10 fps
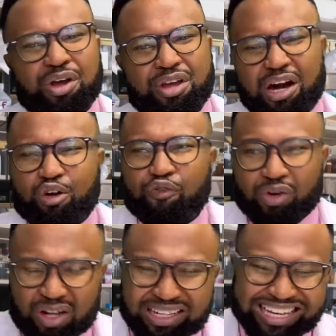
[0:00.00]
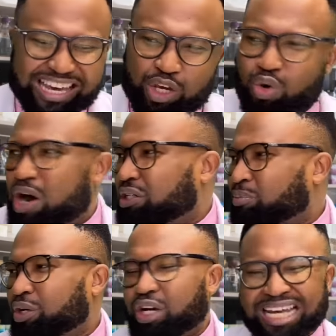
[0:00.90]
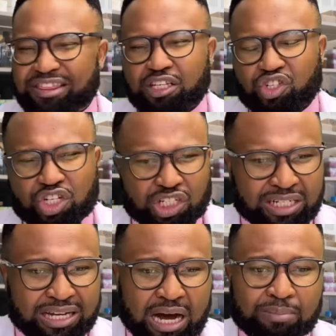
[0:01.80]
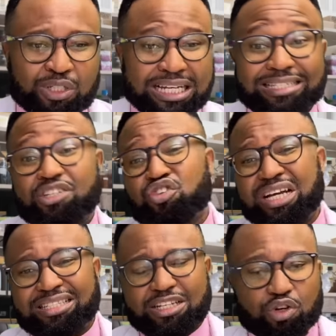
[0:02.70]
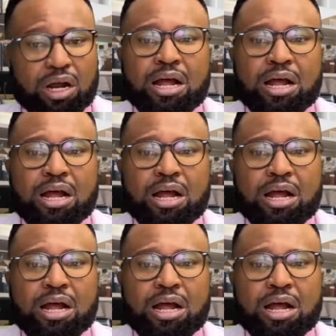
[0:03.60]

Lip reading: you're out of order, I'll kick you out, I'm going to get the sergeant at arms, etc., etc.